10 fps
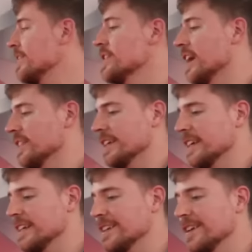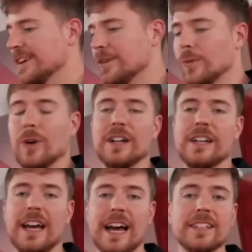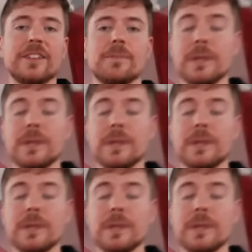have nothing in it. 1 has